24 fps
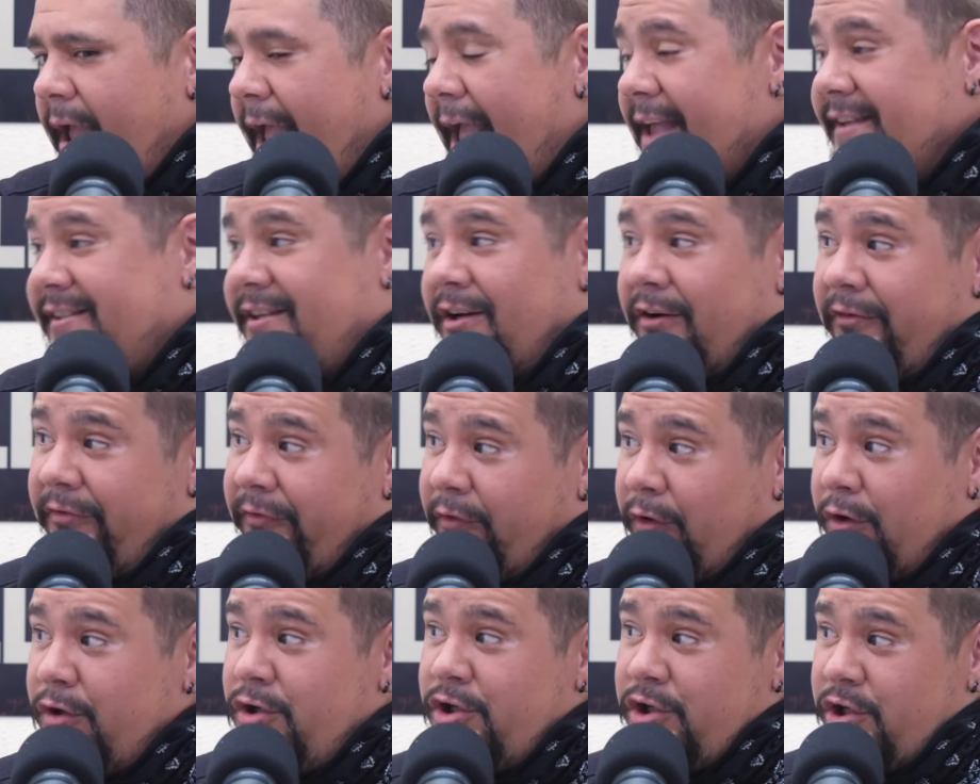as their
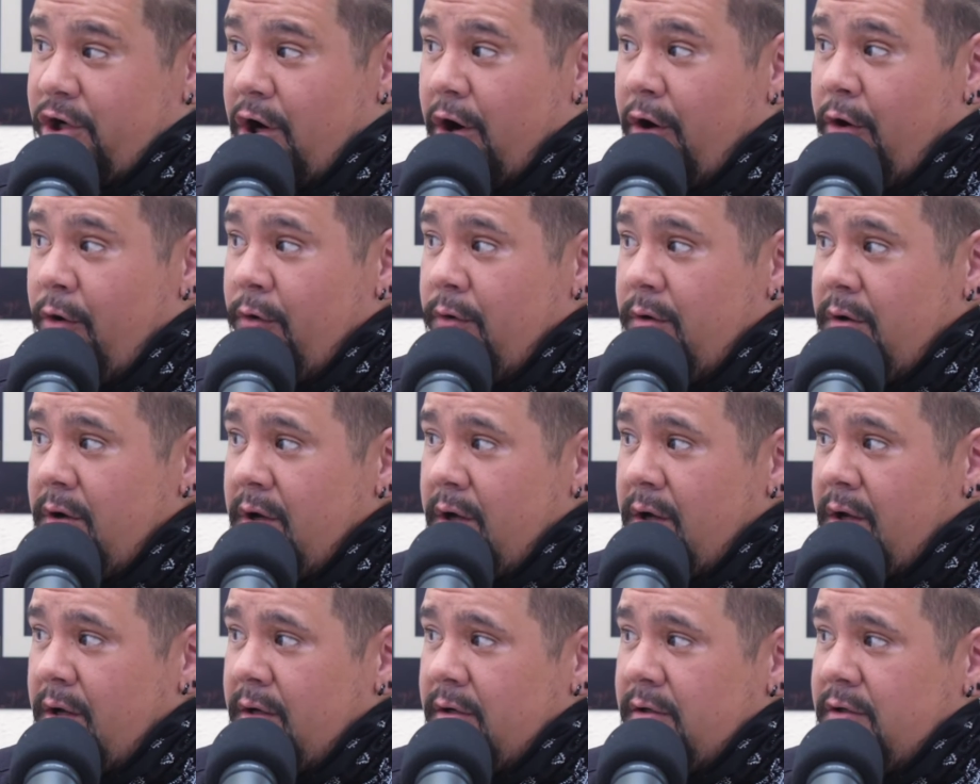first show,
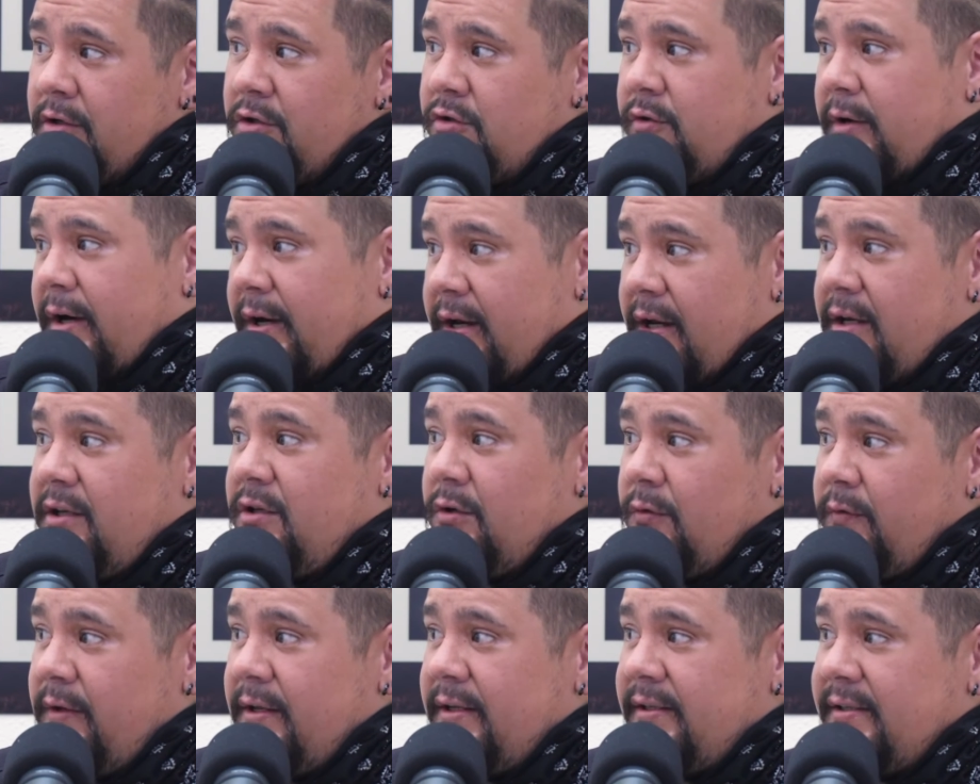trying to
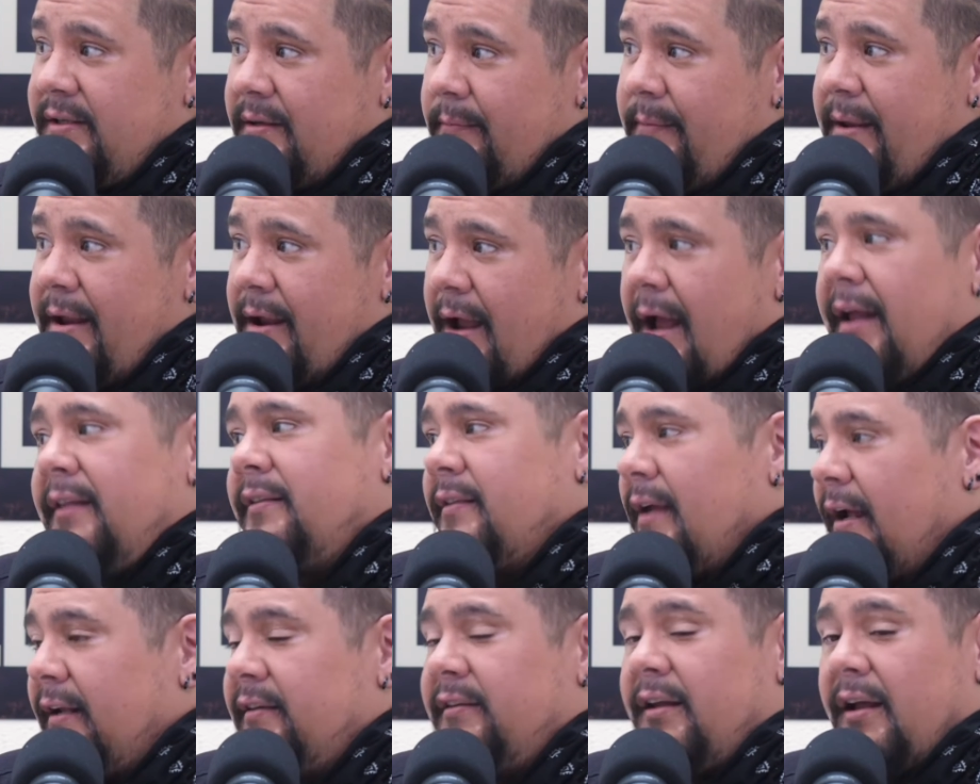do this and make, I
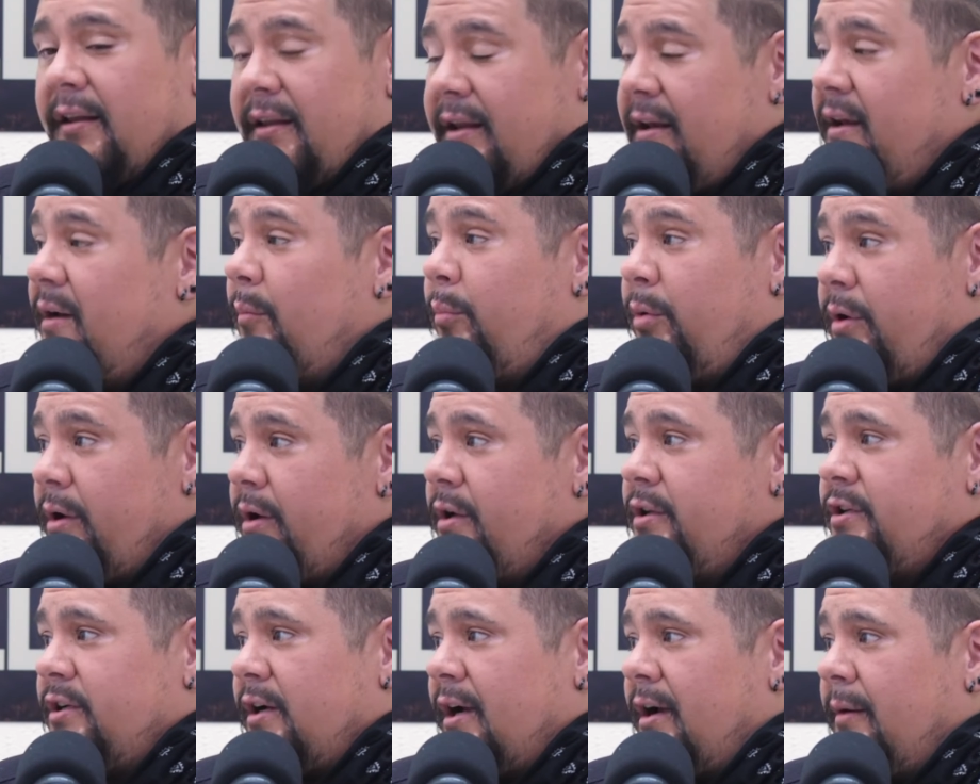thought they did a pretty
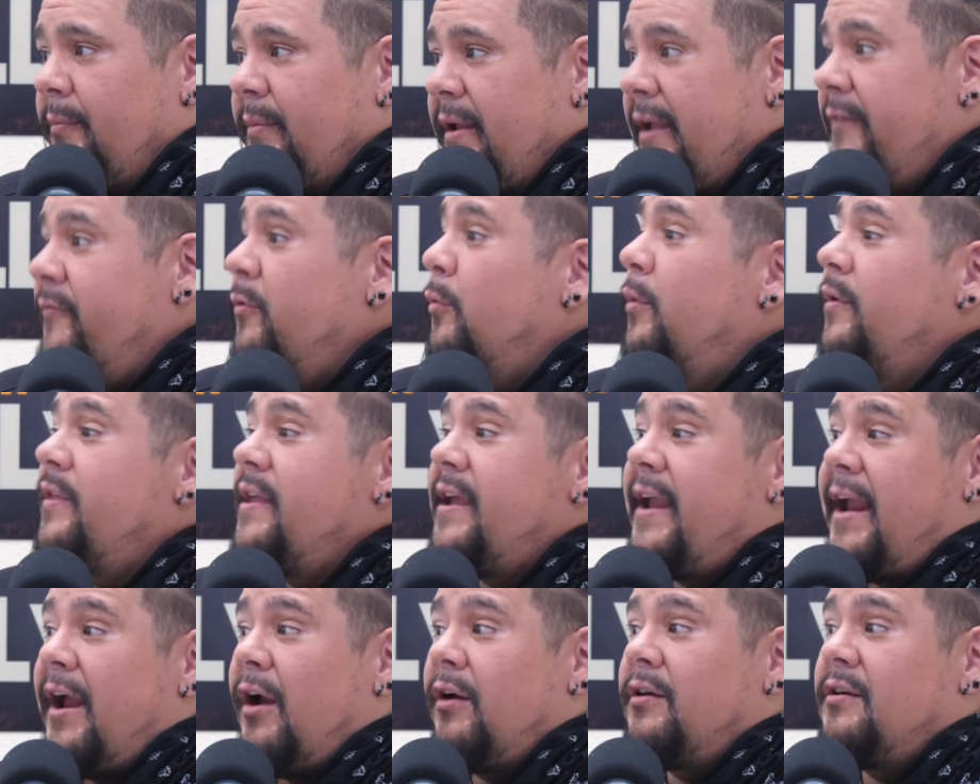good job. Even with
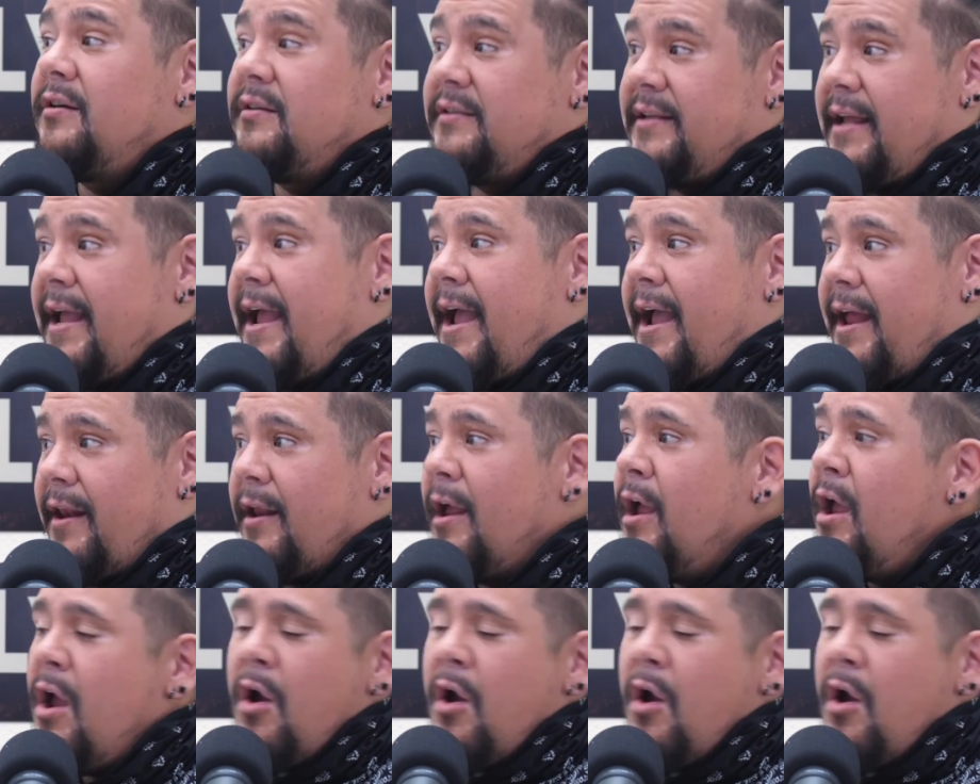the characters they had.